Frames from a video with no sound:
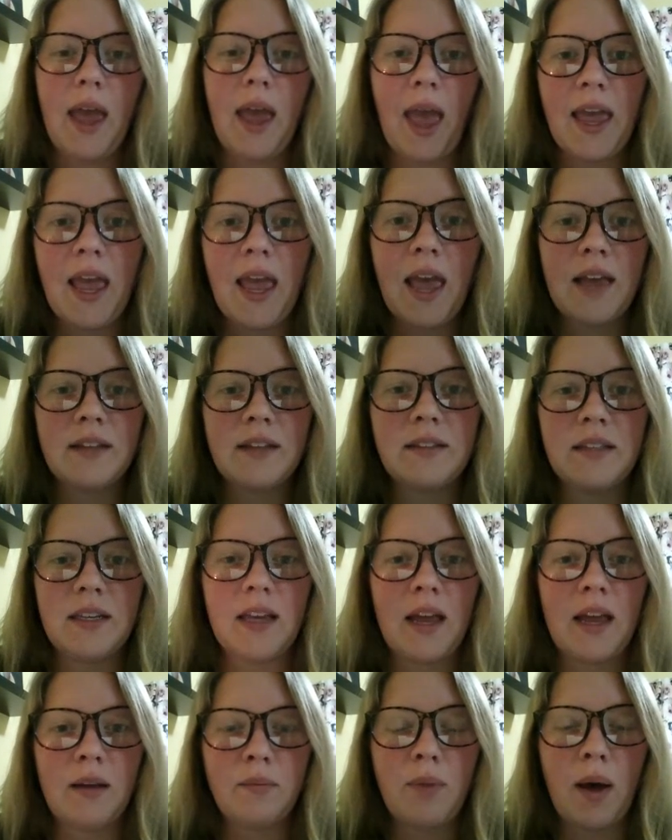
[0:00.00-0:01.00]

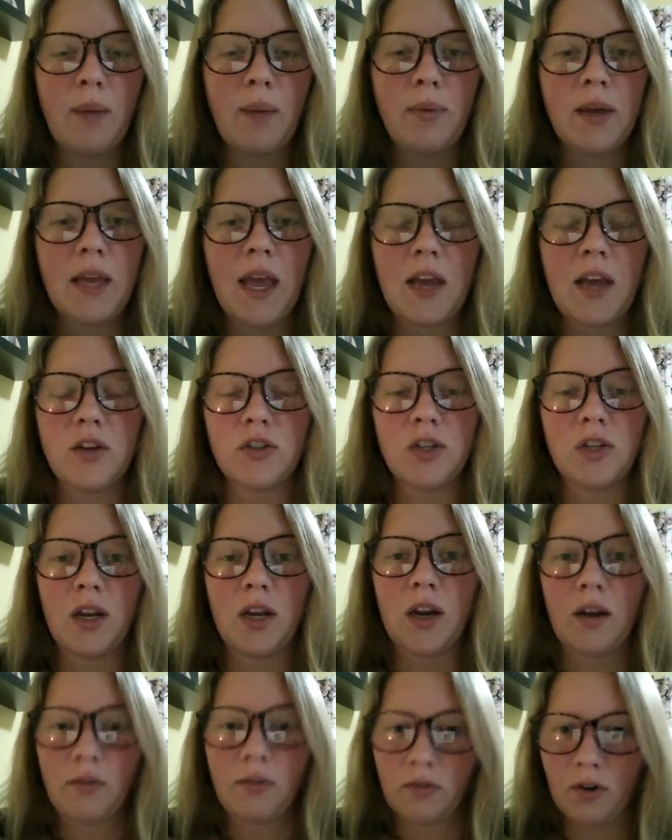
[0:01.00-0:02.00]
AACN
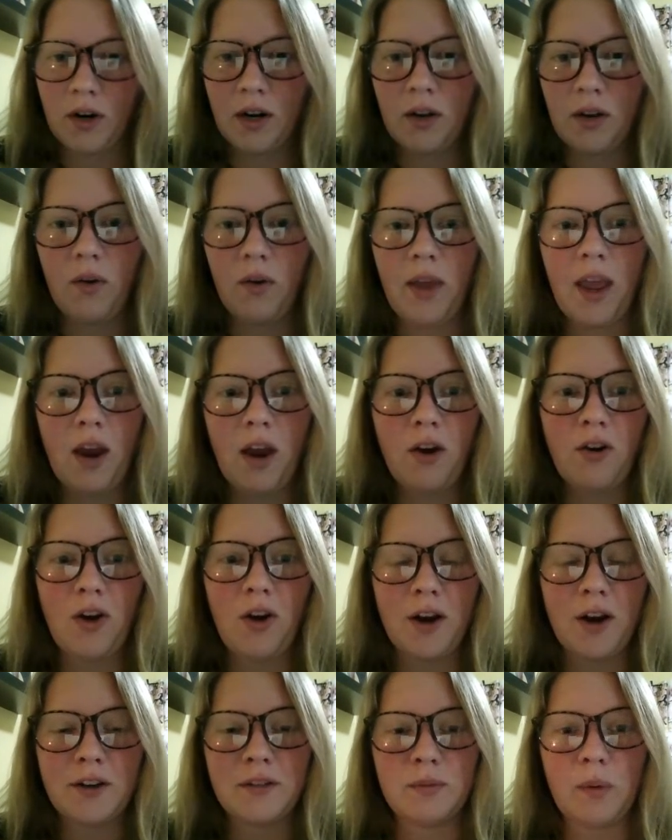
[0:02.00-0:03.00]
publication of Critical Care
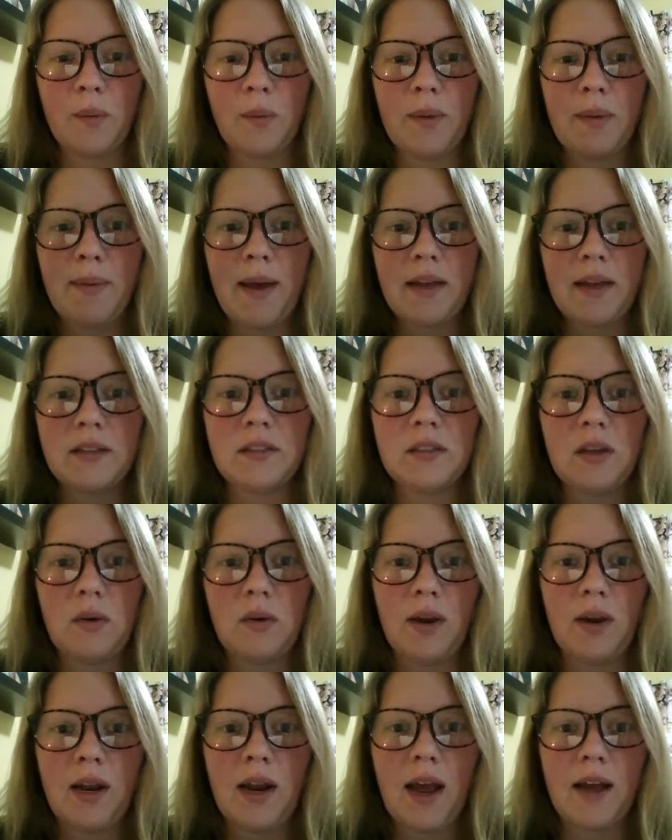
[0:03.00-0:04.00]
Nurse will be best
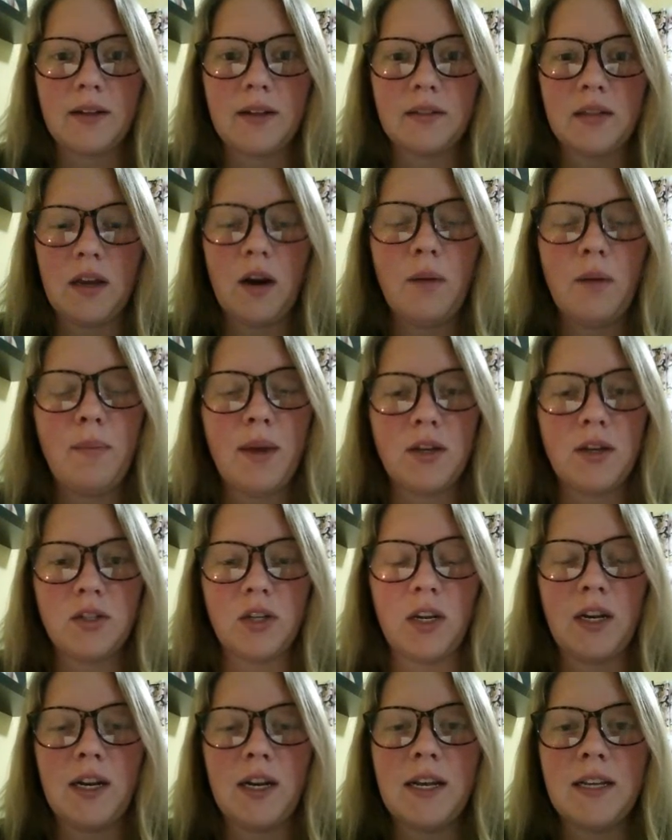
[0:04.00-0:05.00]
suited as their
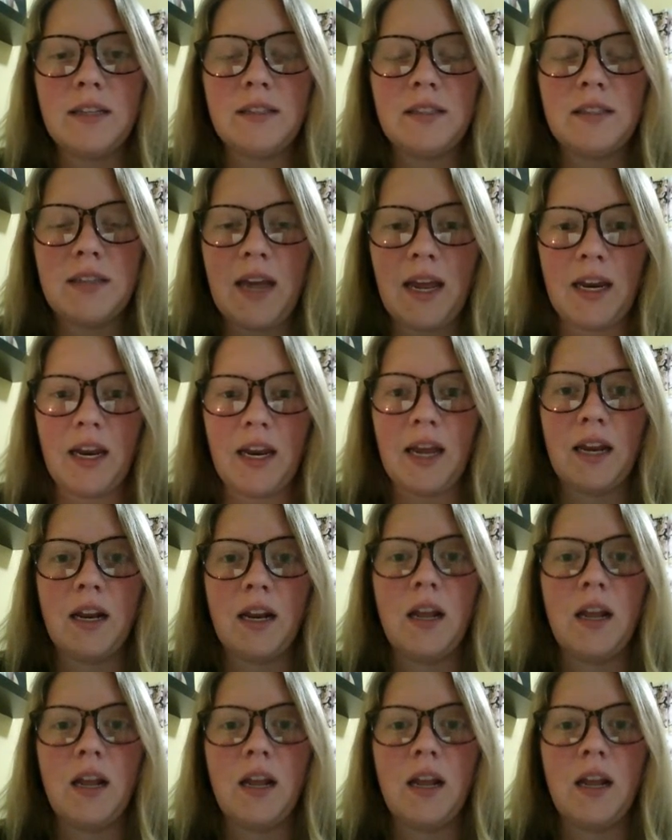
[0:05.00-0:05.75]
mission is stated